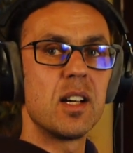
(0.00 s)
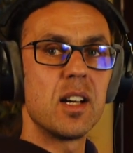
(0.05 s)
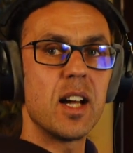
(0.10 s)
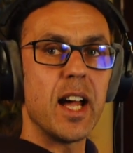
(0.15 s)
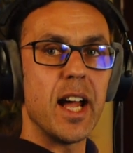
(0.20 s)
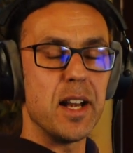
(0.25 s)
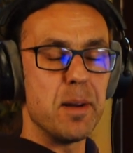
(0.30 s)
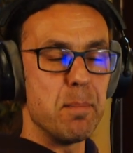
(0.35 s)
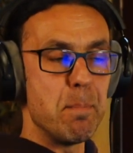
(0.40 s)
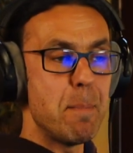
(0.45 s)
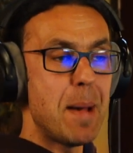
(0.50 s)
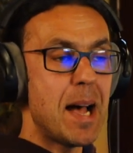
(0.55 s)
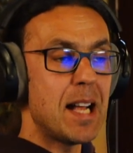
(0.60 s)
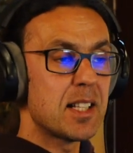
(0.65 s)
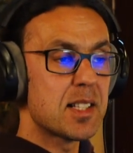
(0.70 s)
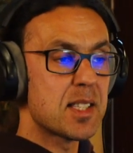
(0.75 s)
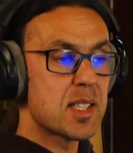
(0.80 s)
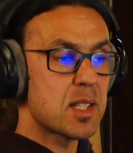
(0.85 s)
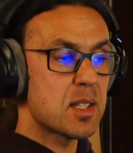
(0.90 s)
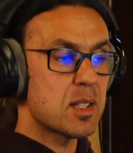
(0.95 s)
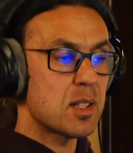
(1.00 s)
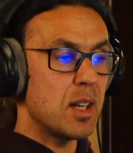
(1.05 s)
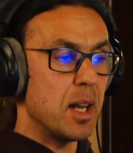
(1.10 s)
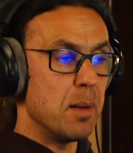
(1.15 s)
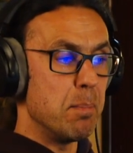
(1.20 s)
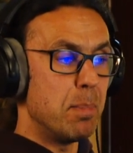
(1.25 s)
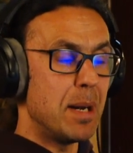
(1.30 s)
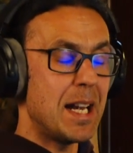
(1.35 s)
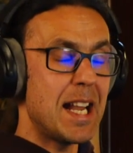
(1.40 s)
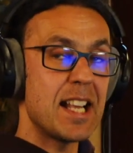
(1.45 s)
and melts
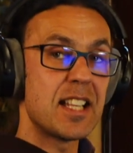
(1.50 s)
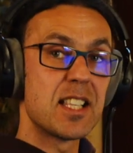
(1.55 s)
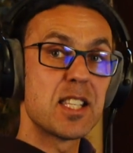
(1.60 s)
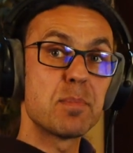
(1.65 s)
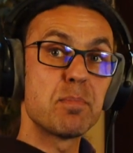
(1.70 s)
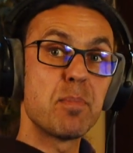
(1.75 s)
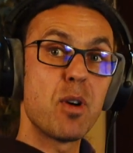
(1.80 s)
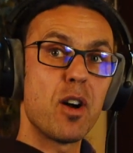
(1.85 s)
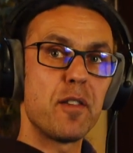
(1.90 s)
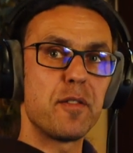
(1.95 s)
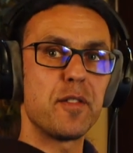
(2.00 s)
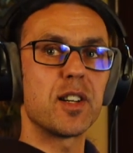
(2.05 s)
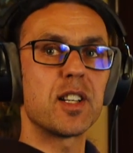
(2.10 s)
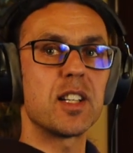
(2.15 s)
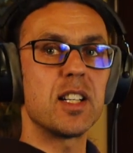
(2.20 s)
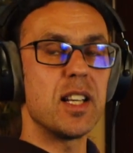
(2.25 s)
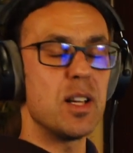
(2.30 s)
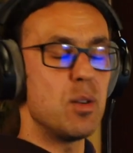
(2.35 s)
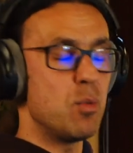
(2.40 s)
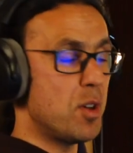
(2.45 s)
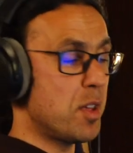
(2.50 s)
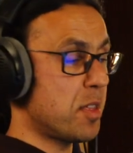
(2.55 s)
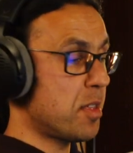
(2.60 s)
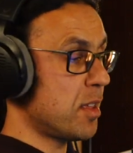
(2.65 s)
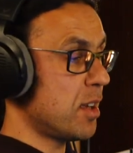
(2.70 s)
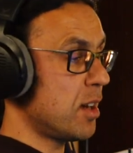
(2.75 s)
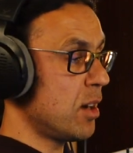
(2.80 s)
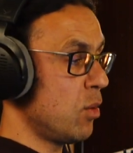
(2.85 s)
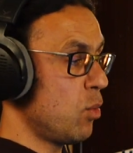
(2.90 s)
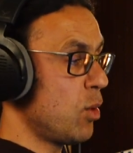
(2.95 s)
and blends perfectly with
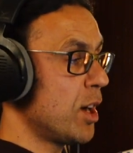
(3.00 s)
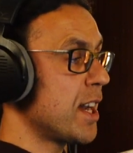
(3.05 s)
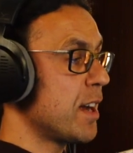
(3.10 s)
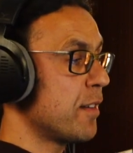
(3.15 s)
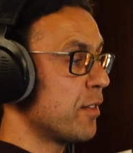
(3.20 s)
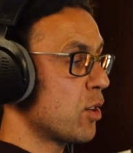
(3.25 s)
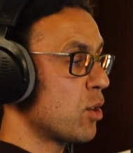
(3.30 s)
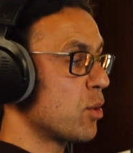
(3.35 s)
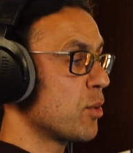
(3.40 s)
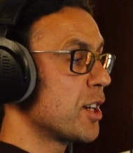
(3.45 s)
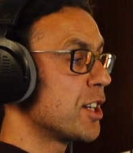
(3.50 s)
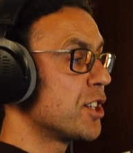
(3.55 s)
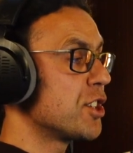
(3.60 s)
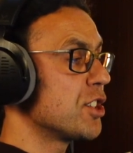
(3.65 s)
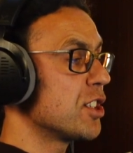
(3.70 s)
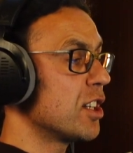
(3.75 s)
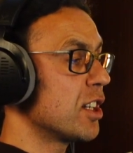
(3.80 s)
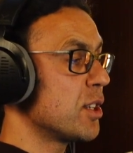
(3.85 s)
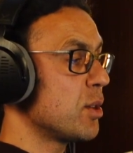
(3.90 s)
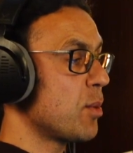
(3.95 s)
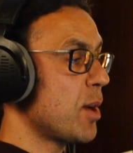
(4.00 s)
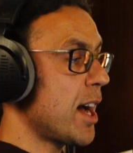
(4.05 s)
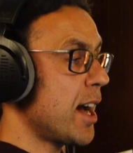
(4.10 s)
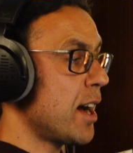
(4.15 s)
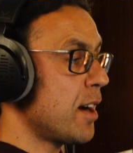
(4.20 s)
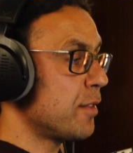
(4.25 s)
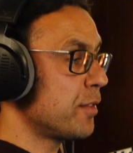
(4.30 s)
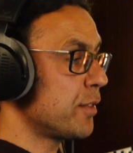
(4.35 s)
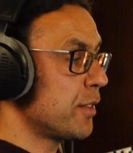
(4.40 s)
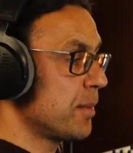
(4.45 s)
whatever original you
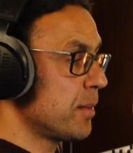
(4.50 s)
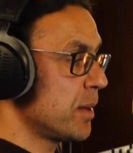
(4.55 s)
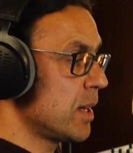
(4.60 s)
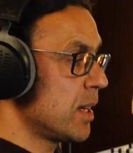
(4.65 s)
have.